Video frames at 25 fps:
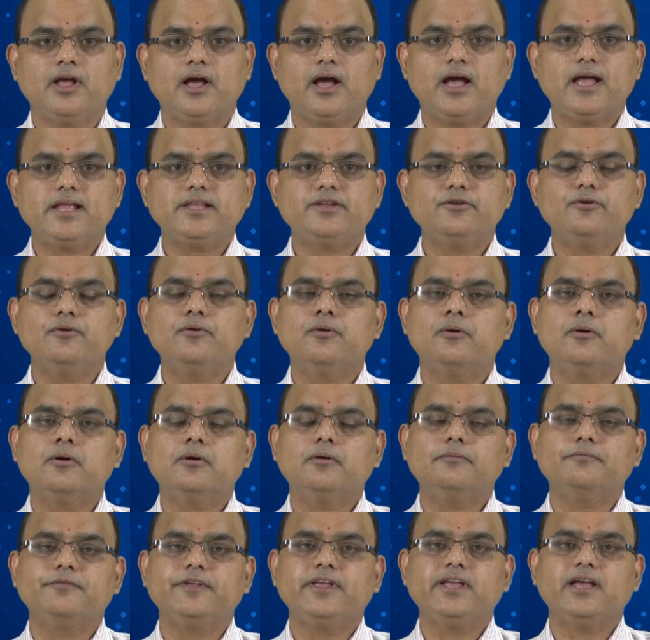As you
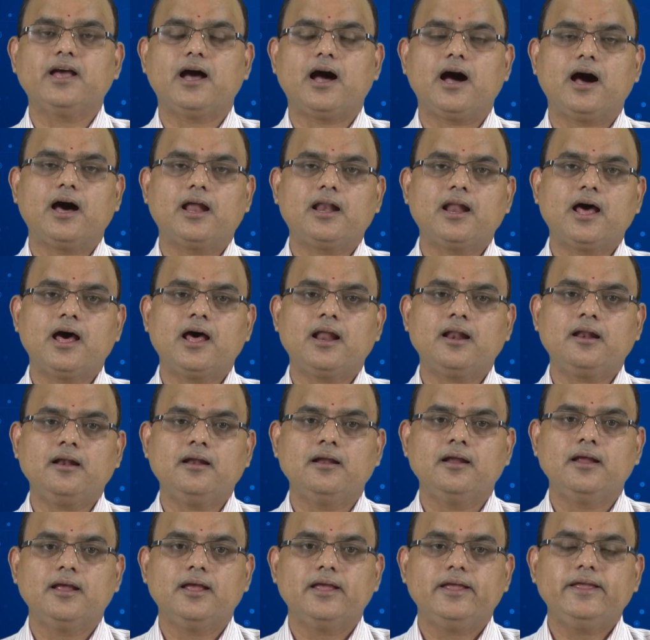know, we all are
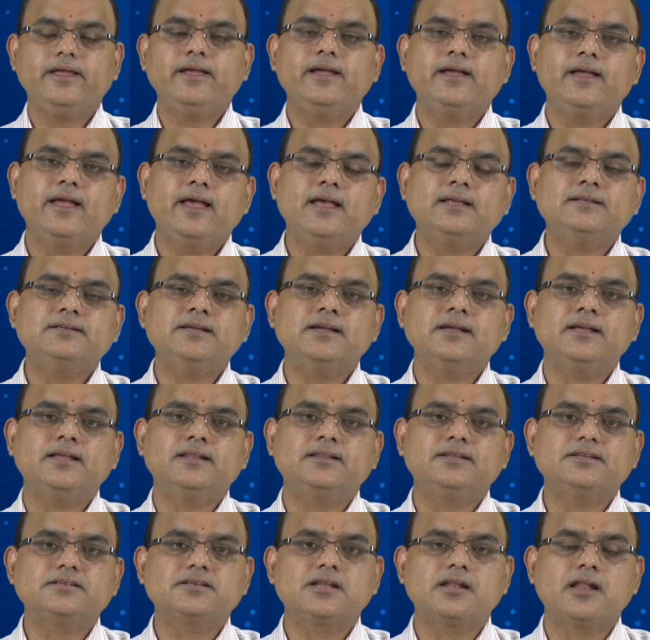engaging
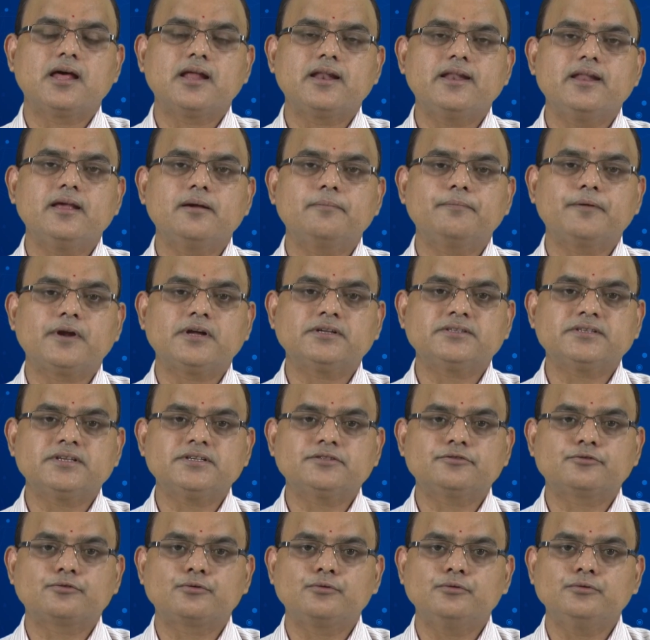in this learning
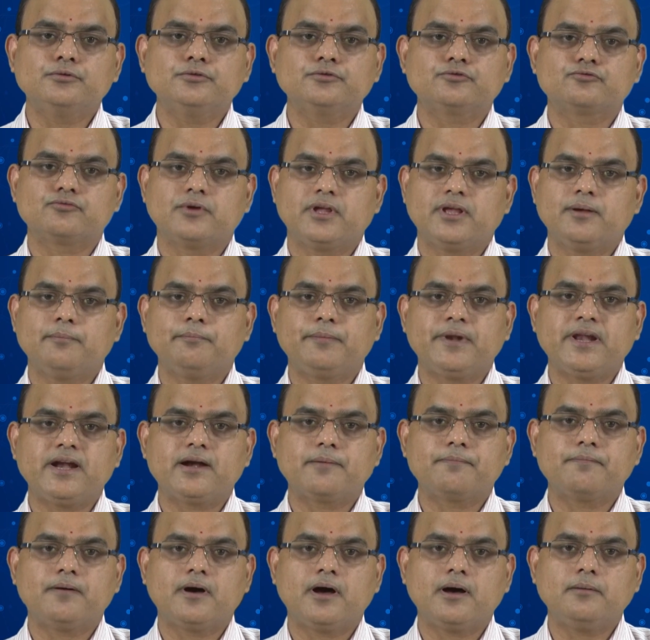process through Swayam
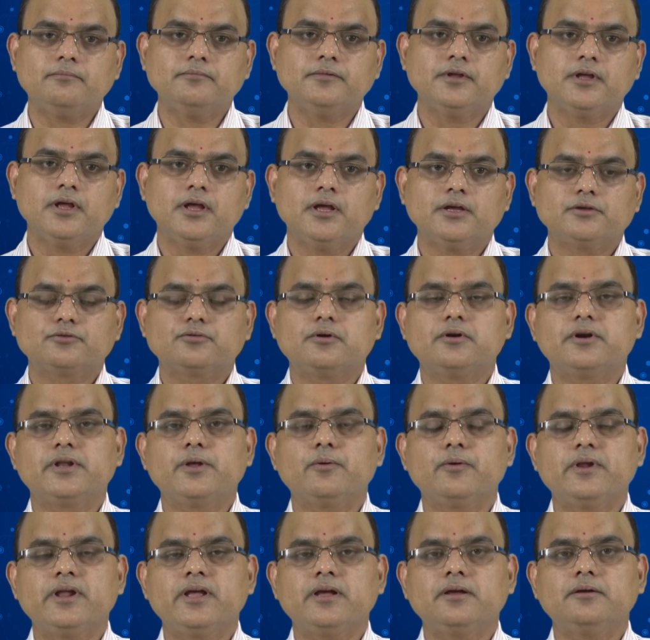platform. So,
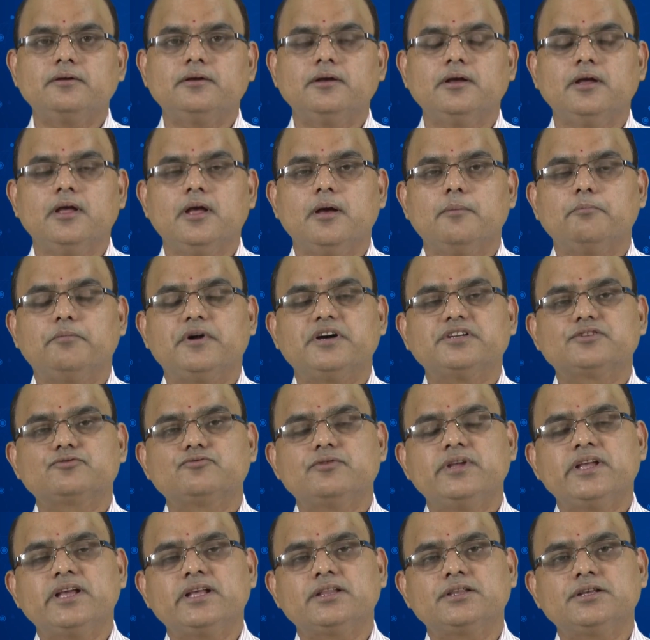during
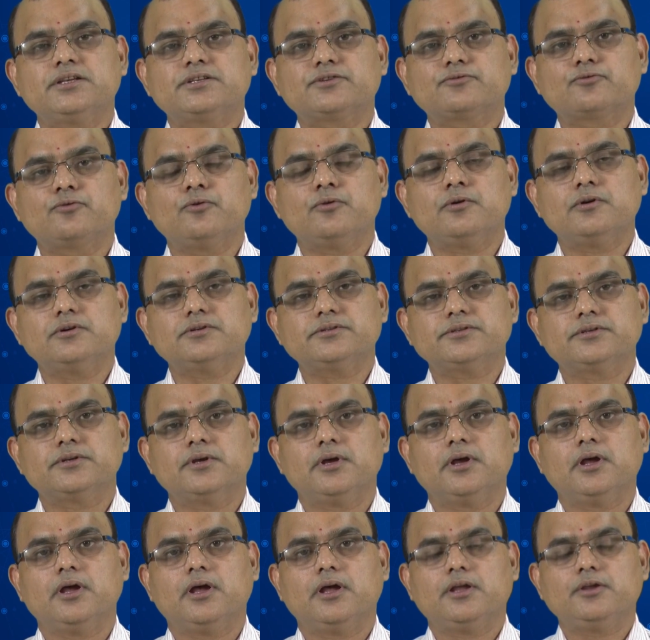pursuing this course,
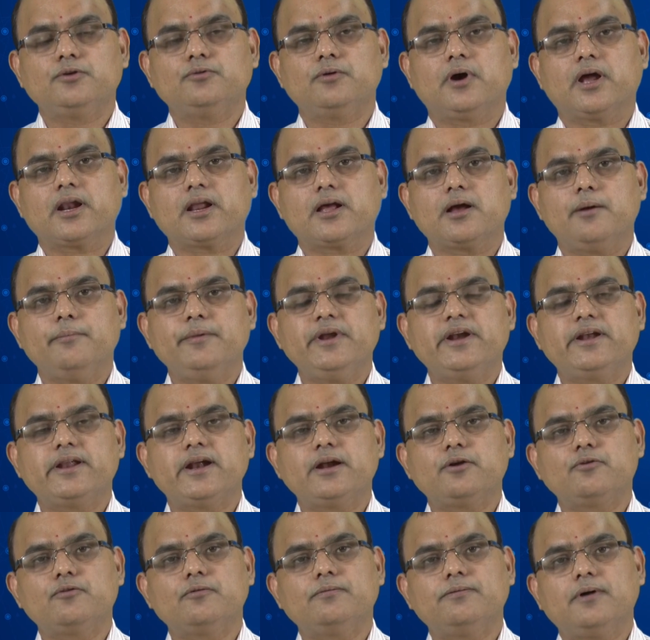you are
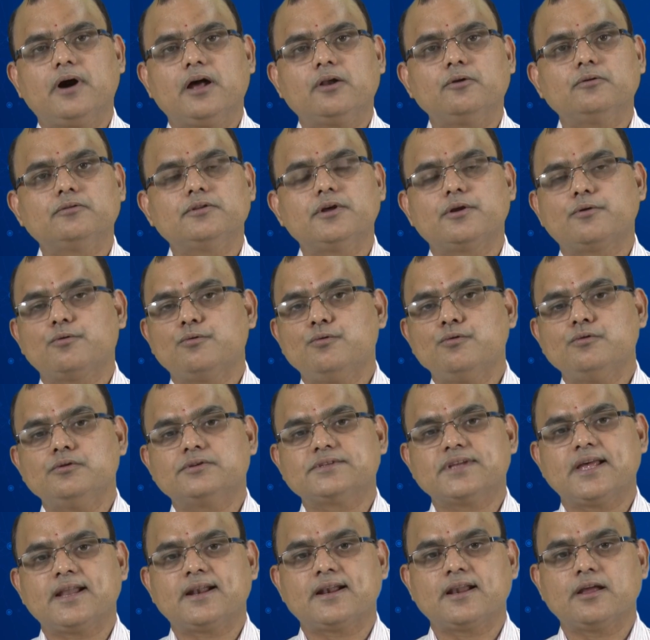committed to follow the
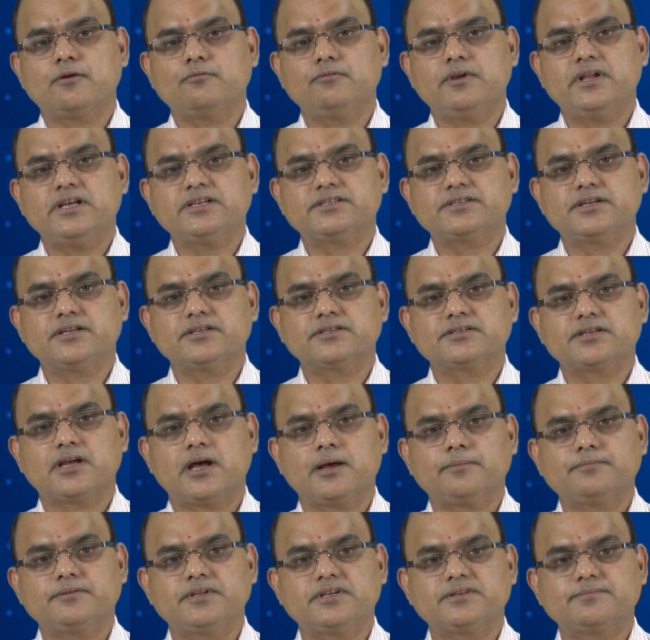rules and regulations
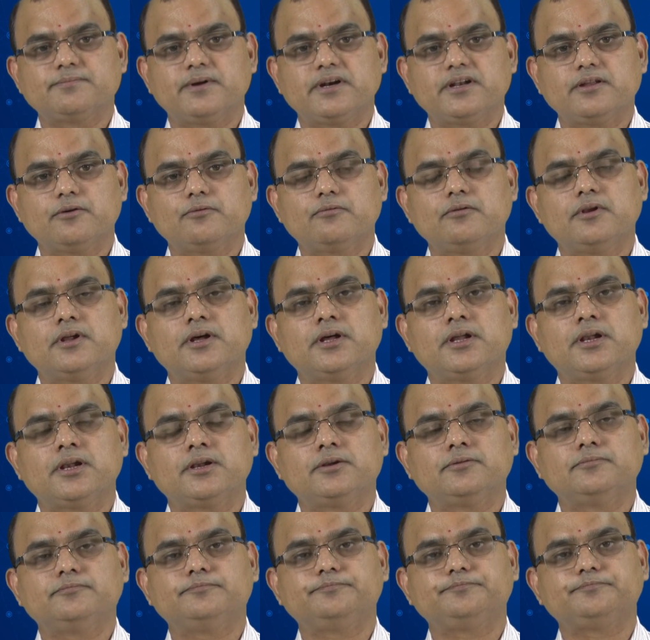of this
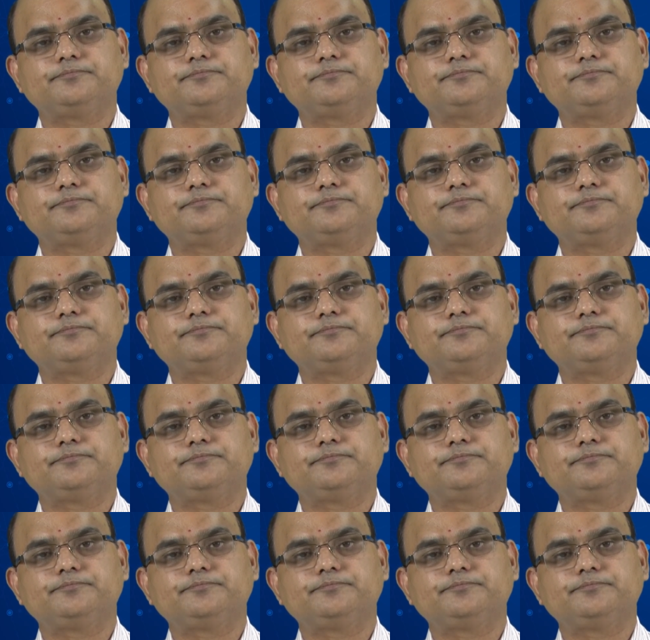particular